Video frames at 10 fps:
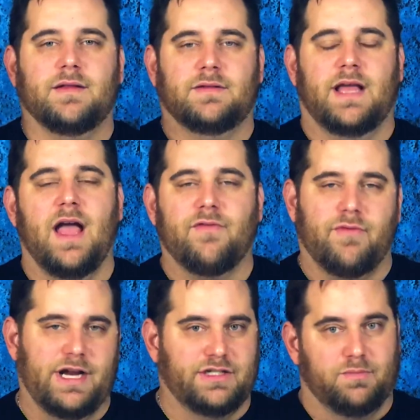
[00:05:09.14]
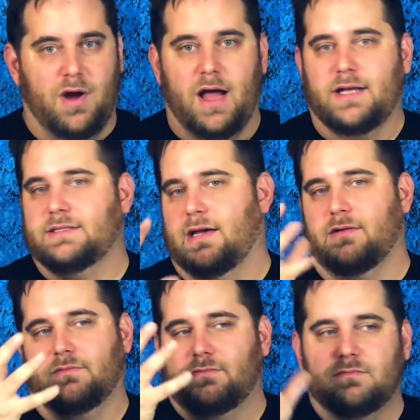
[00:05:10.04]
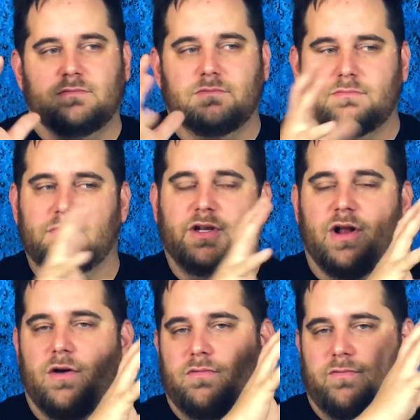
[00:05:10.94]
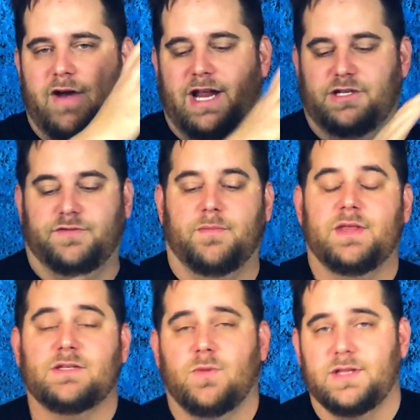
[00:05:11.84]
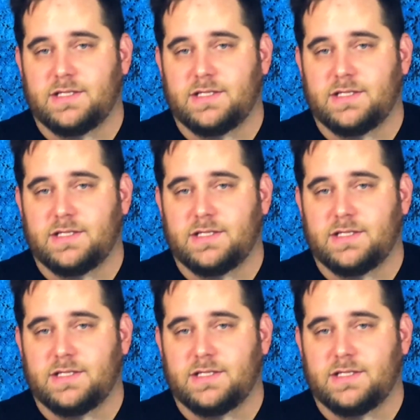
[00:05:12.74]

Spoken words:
they have a range of products that, you know, range from this one.